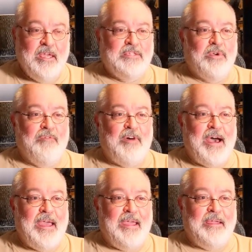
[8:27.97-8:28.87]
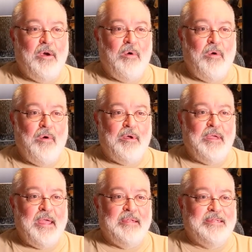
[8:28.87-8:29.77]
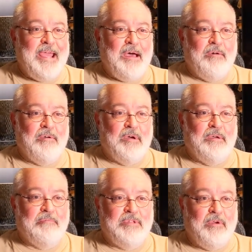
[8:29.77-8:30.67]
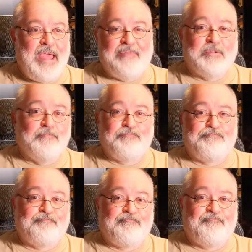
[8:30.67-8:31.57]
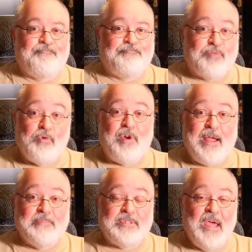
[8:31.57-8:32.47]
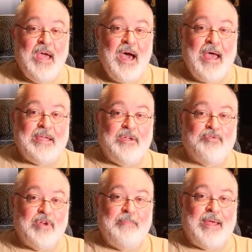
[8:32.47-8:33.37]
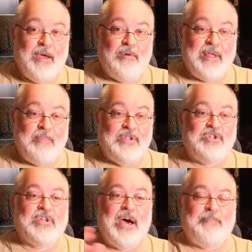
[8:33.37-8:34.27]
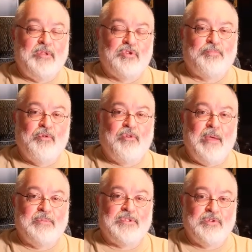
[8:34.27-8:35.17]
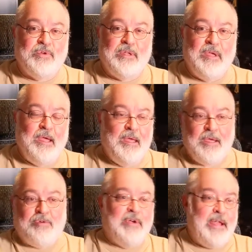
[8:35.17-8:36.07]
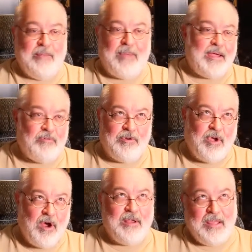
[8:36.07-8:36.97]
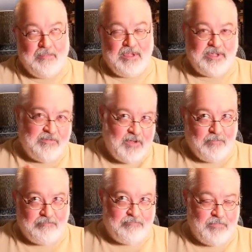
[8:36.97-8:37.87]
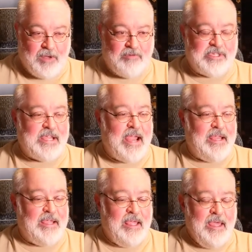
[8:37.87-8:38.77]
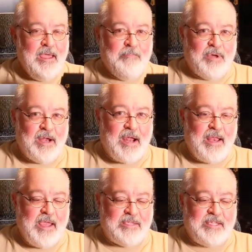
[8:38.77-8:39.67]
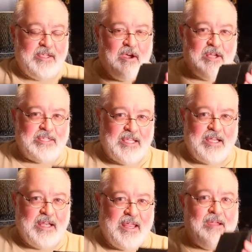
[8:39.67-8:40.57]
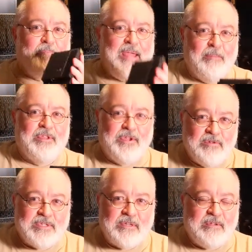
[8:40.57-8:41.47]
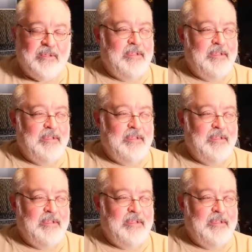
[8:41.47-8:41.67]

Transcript: So if I go and down, uh, you know, have some programs, I can create my own image, copy those programs to it, create a microcart image if I'm understanding, put it on an SD card, stick it in here, and be able to use it.